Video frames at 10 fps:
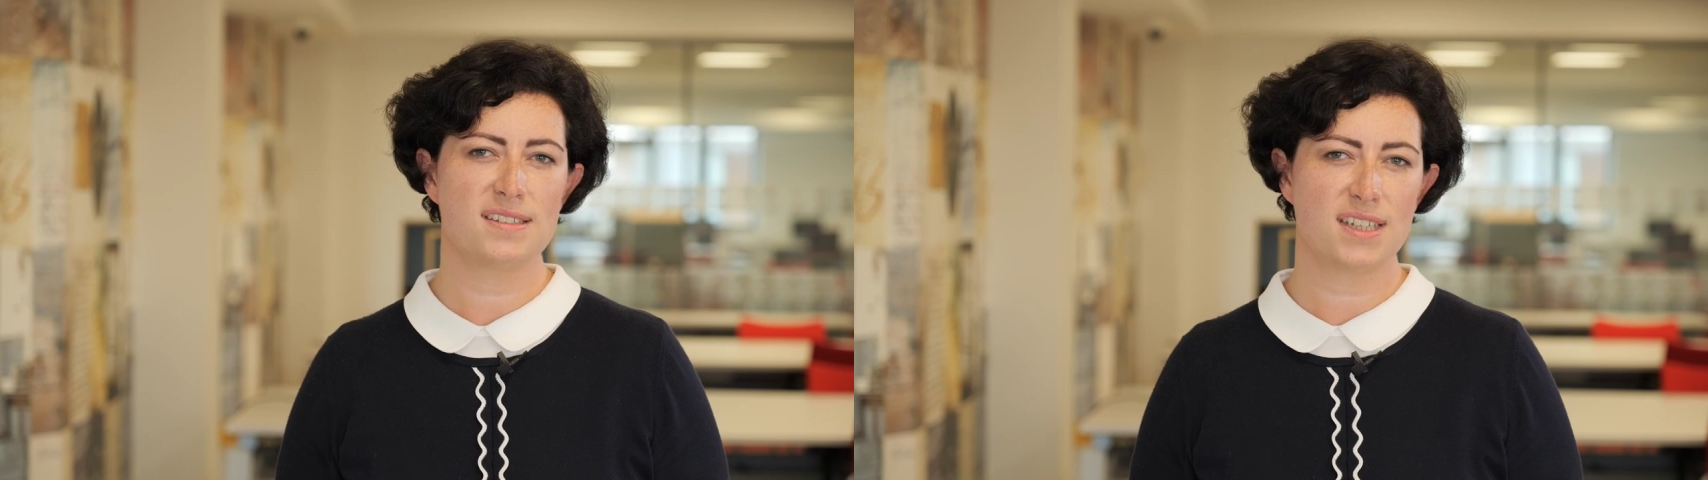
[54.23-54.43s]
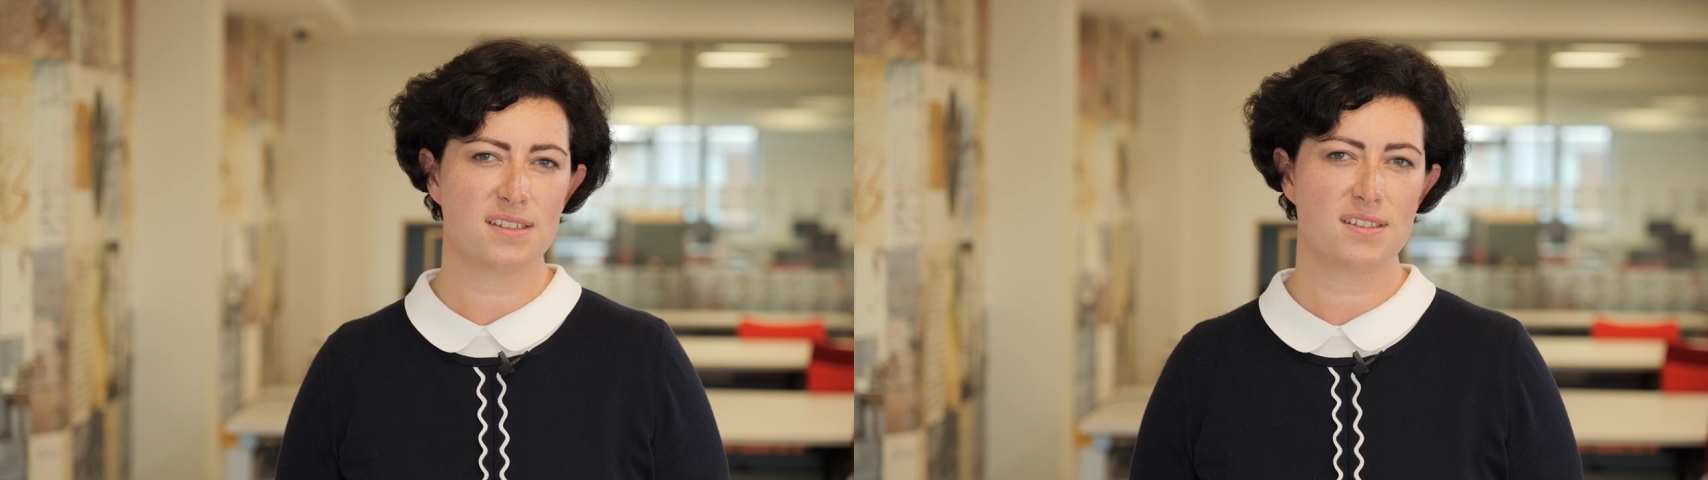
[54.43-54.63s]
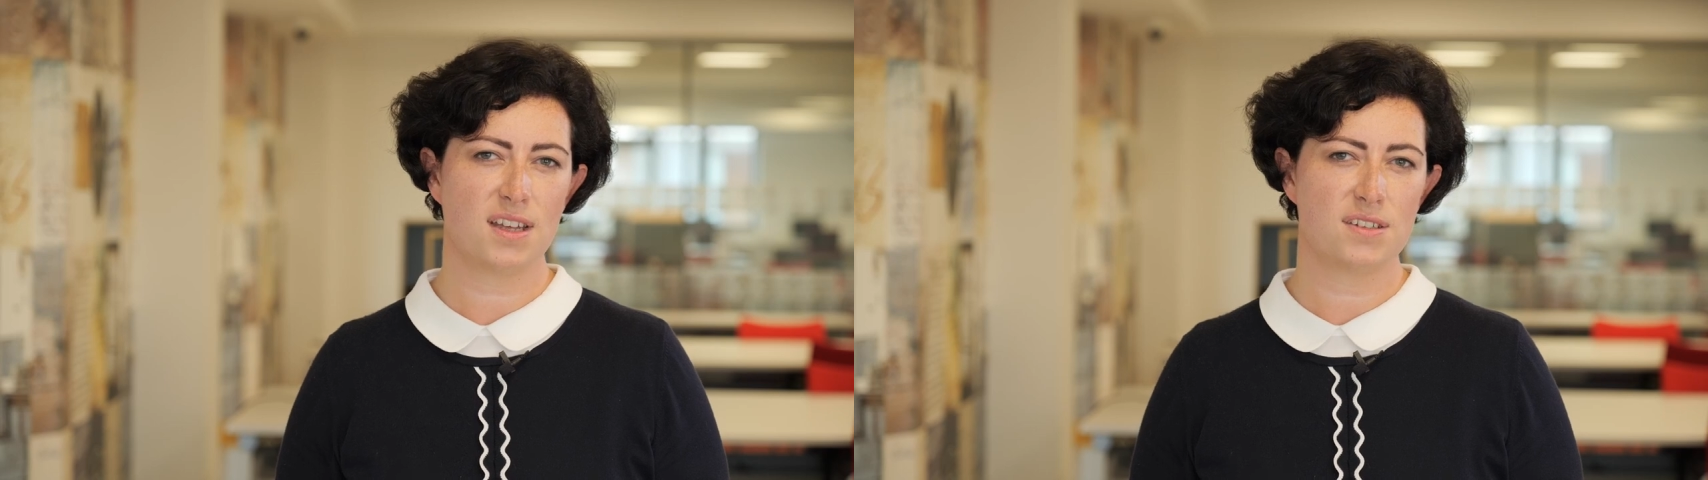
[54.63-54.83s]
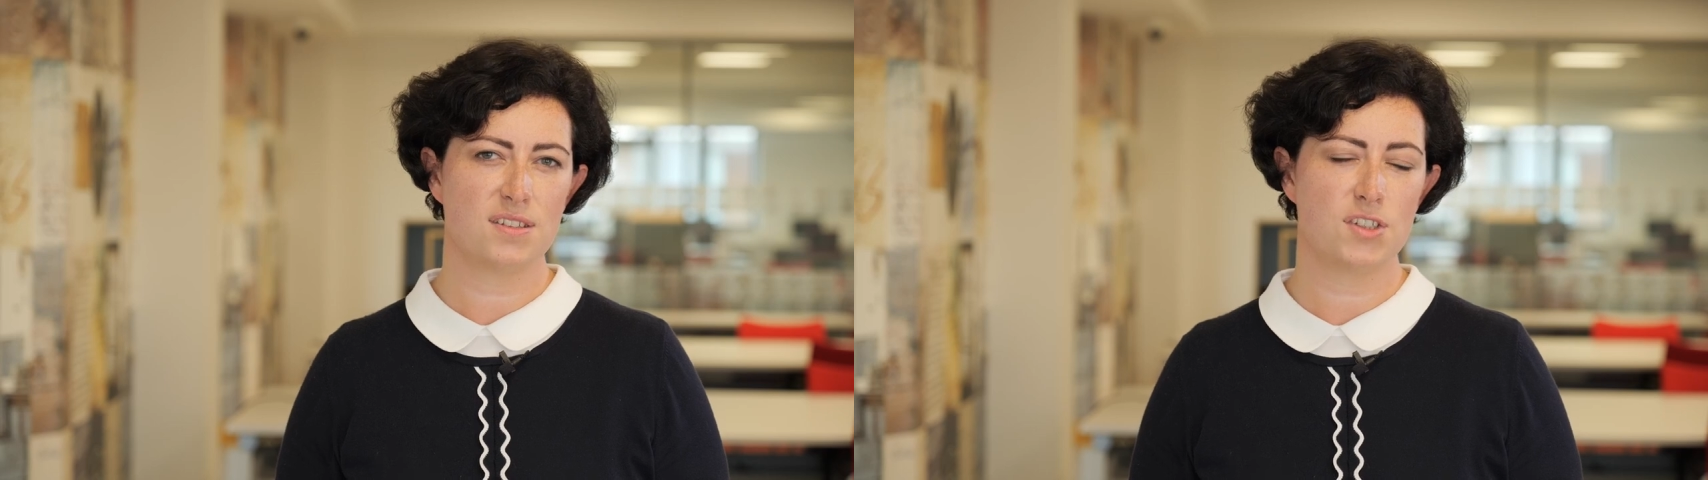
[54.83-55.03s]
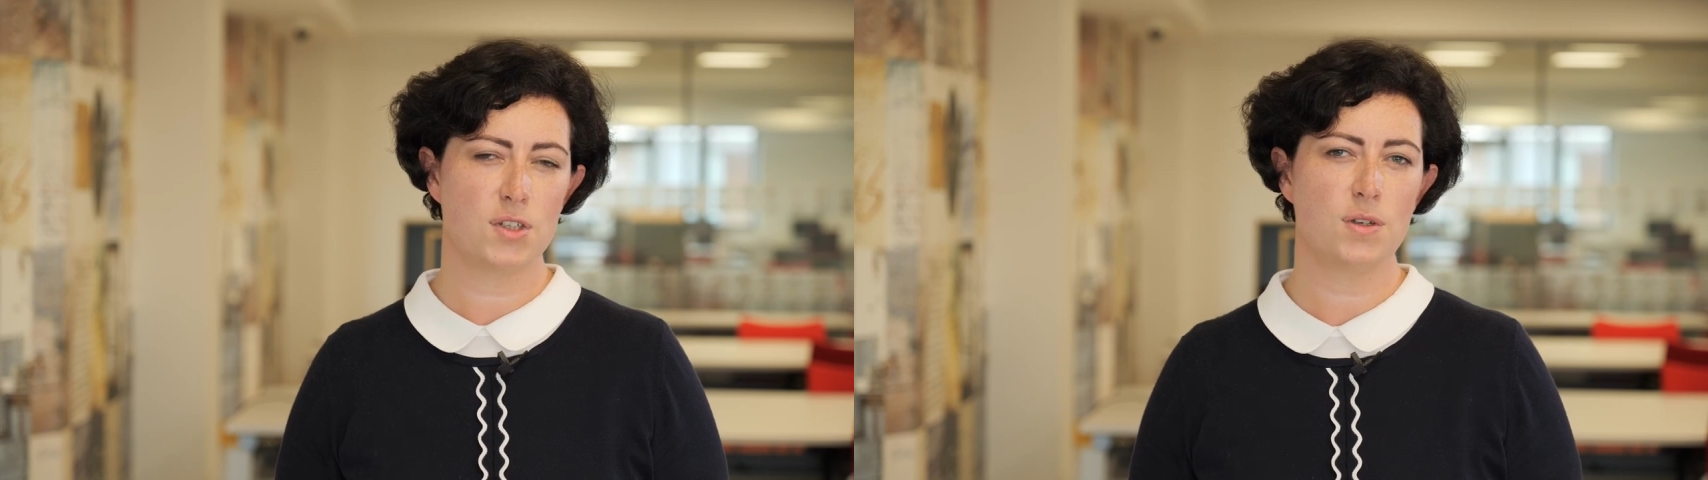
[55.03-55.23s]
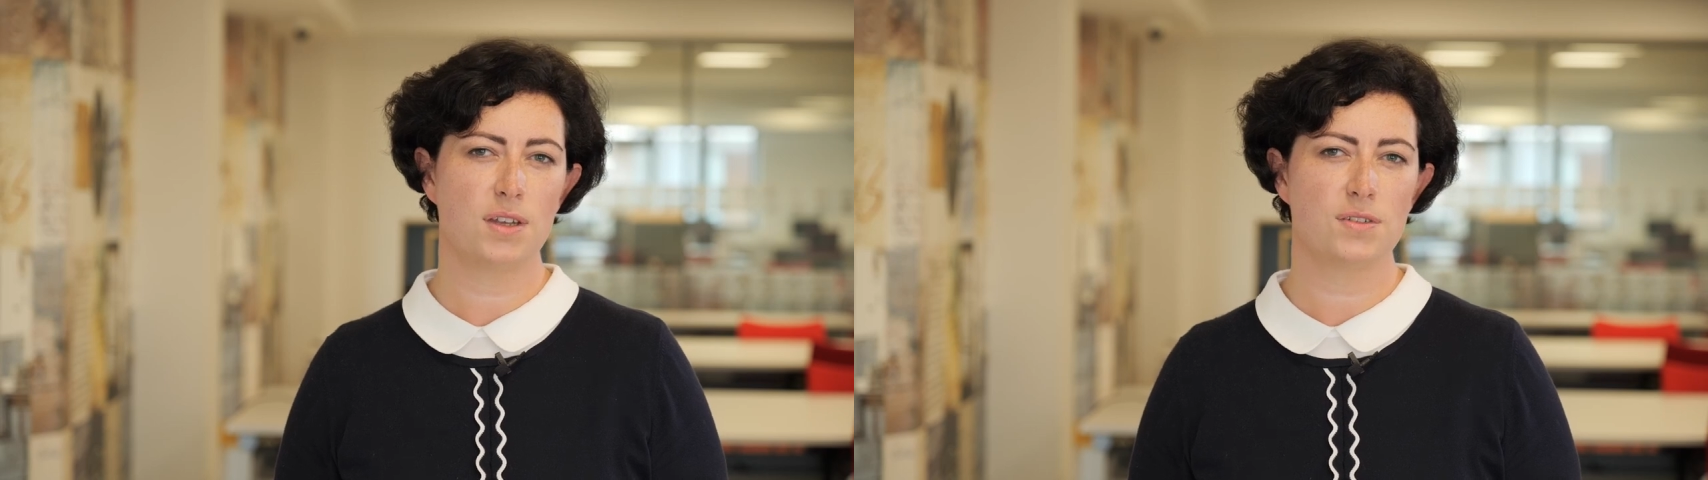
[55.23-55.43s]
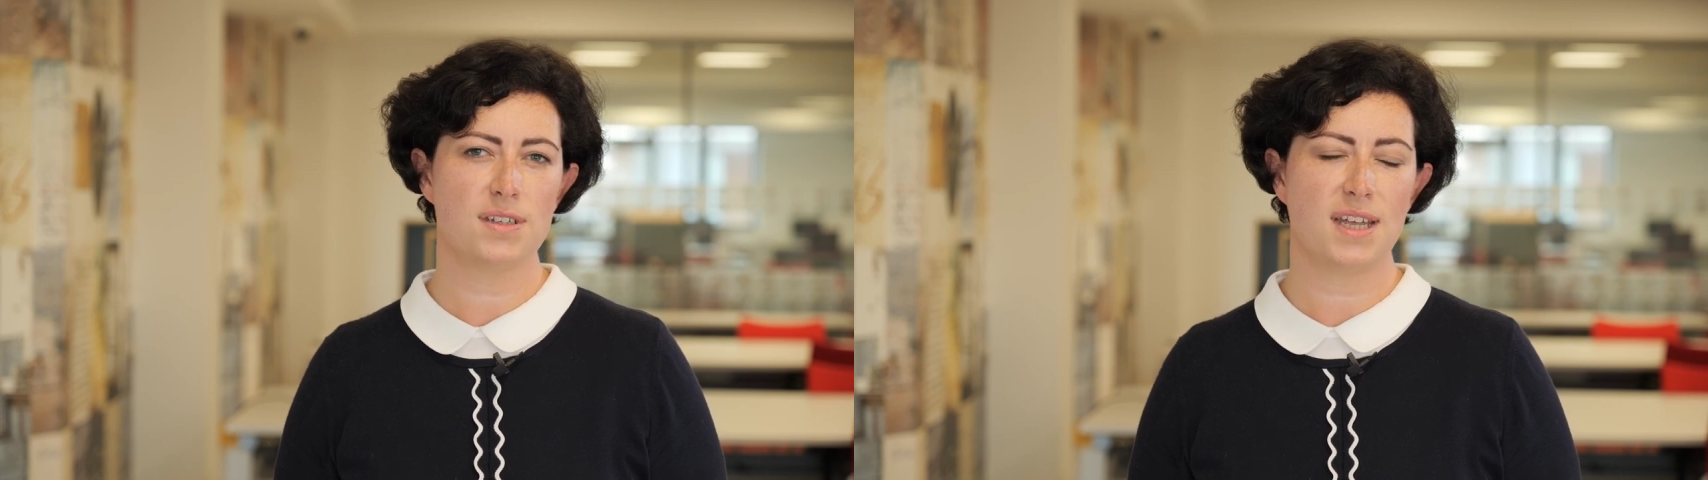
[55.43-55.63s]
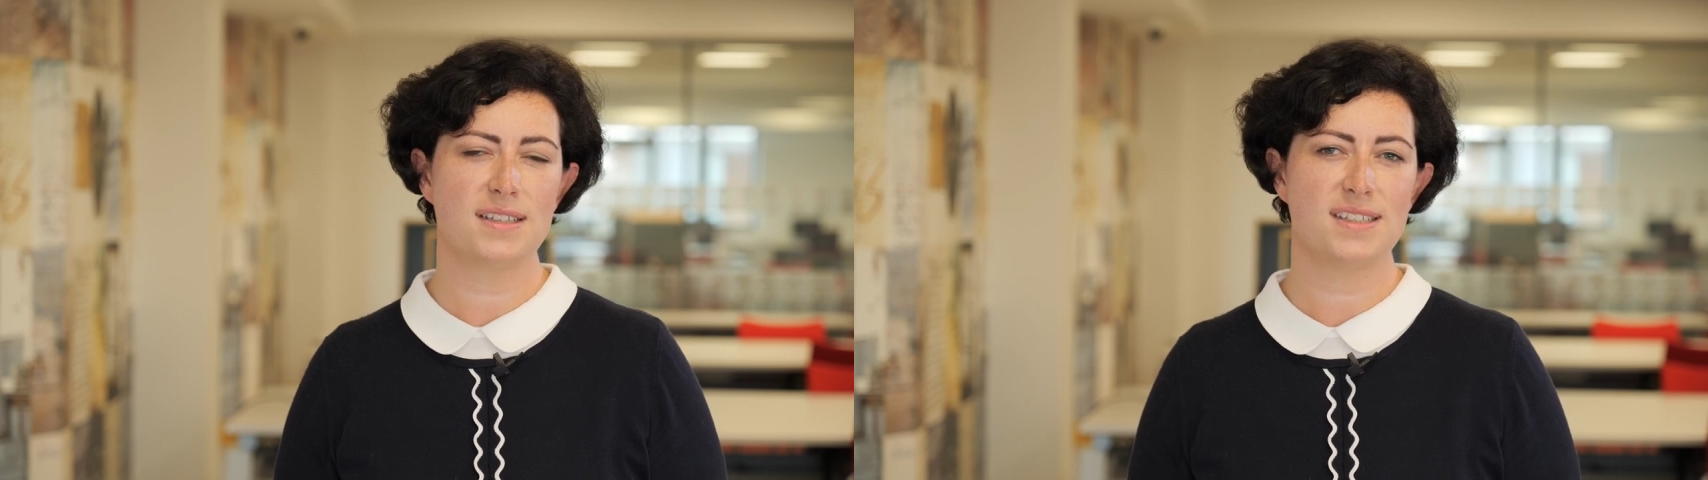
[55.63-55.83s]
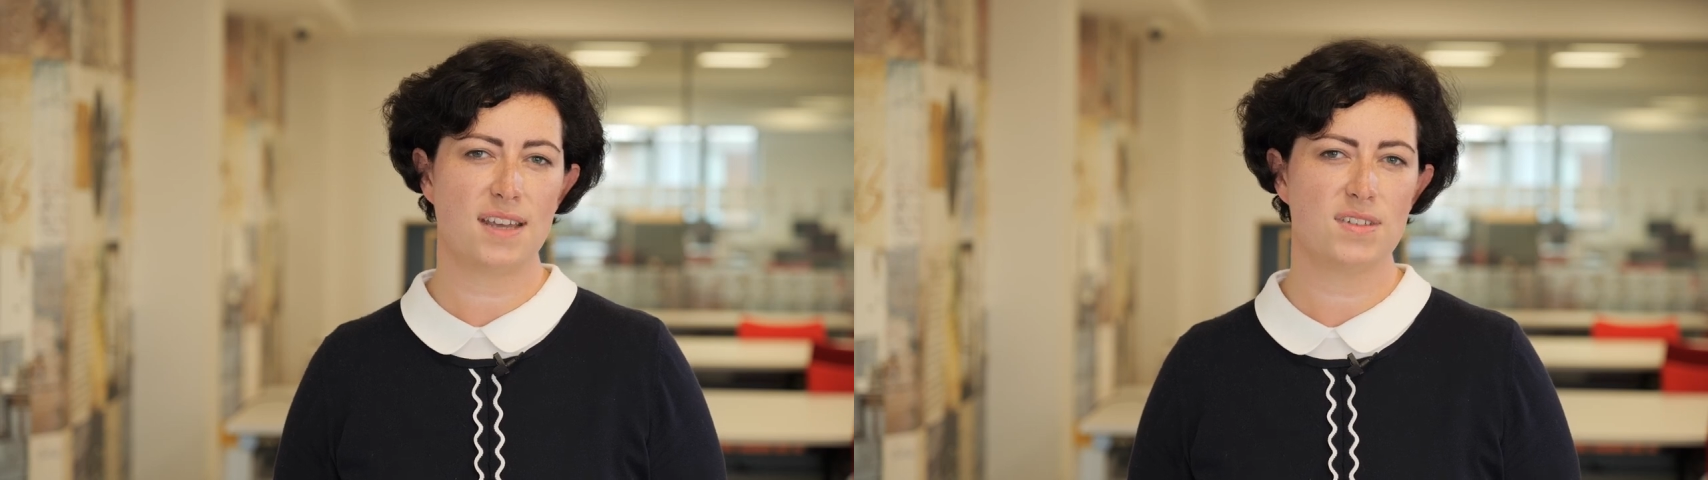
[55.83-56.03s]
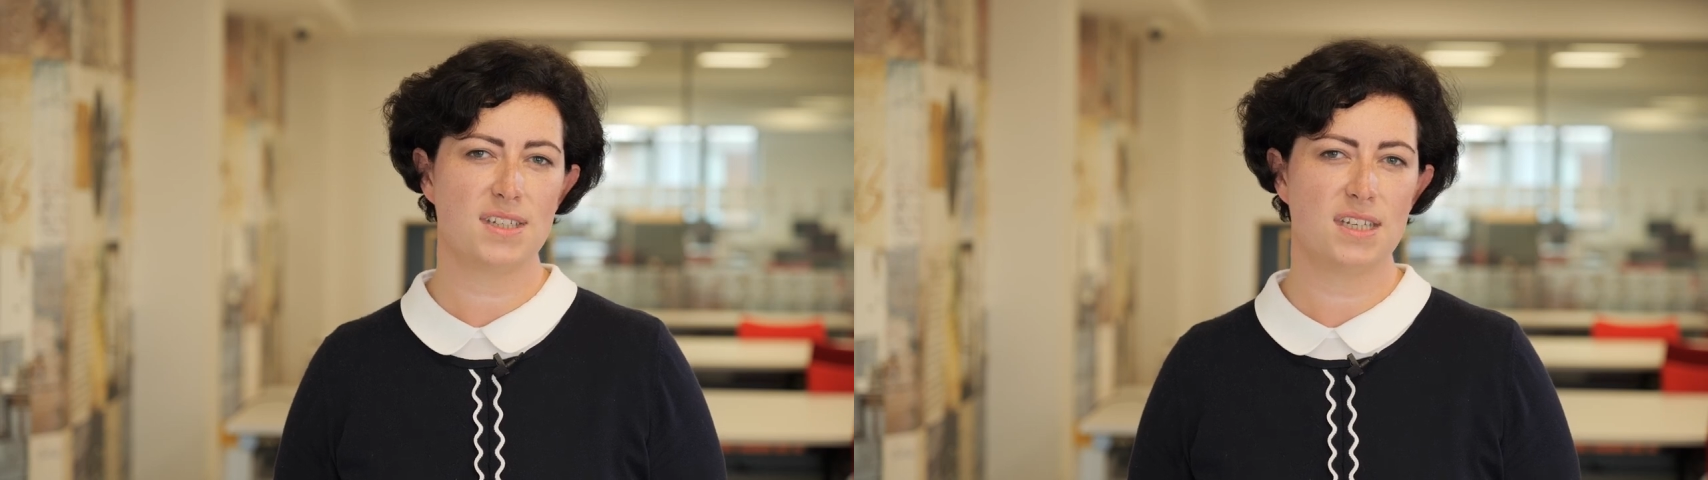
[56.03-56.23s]

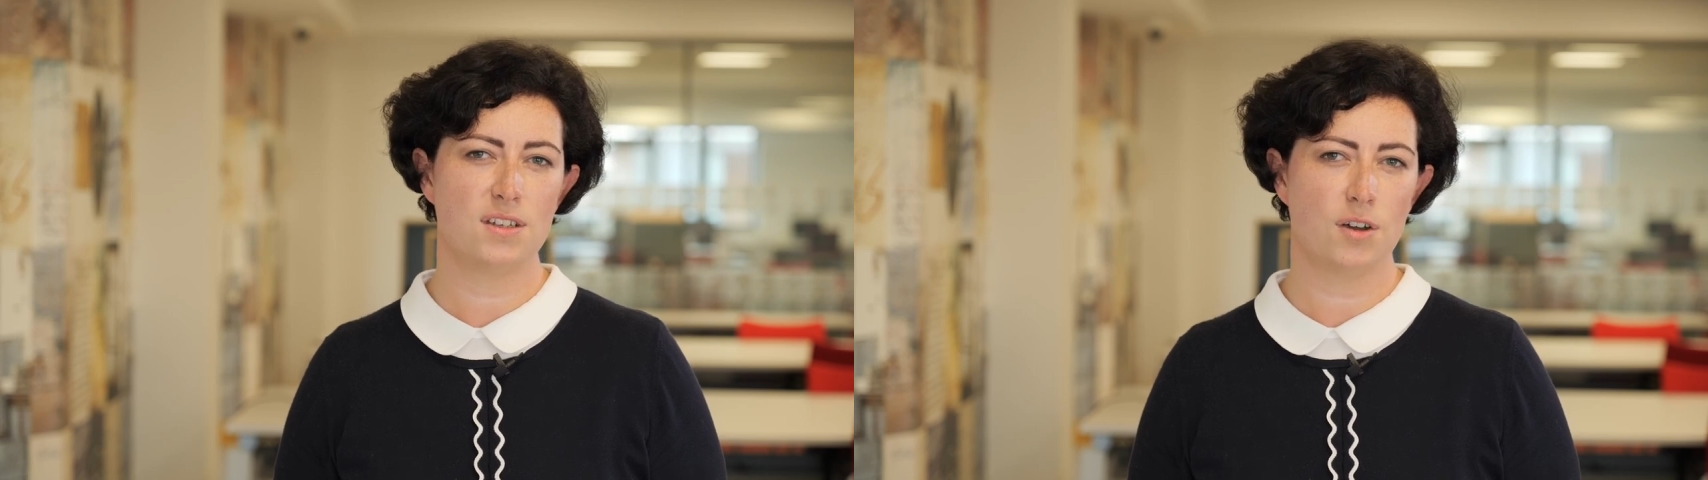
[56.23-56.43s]
6,217